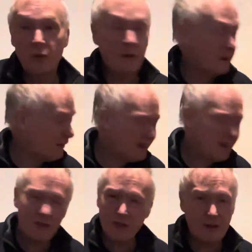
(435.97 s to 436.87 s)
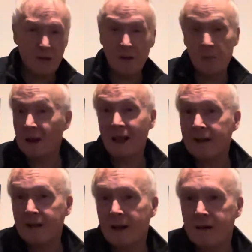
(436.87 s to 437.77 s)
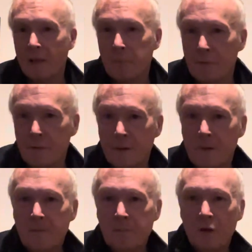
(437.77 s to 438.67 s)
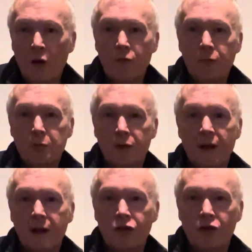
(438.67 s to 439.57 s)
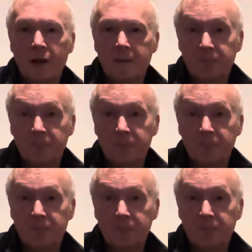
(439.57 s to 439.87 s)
That I just seem to like that type of production.